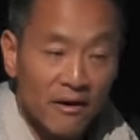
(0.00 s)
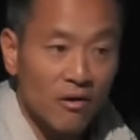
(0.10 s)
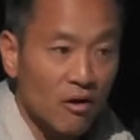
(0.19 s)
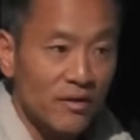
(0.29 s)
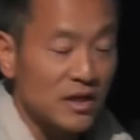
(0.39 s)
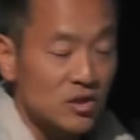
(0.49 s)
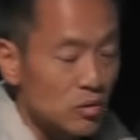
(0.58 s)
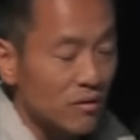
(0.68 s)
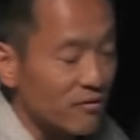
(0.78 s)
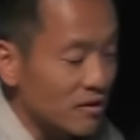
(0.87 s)
did all that just
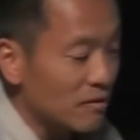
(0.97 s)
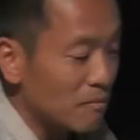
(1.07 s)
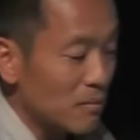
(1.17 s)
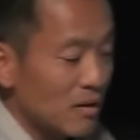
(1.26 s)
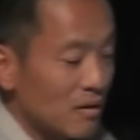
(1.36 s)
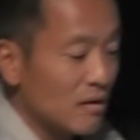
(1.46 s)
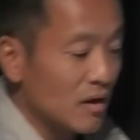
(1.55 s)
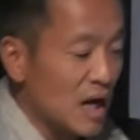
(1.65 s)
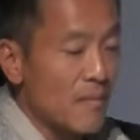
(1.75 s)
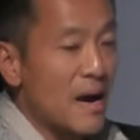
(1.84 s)
sort of
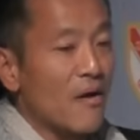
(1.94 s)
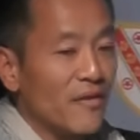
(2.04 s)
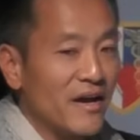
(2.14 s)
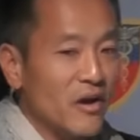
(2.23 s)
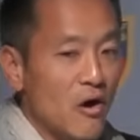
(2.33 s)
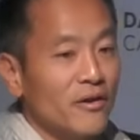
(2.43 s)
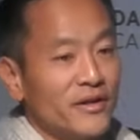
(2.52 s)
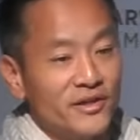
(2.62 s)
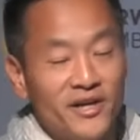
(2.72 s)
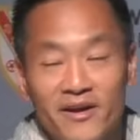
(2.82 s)
come about, that knowledge.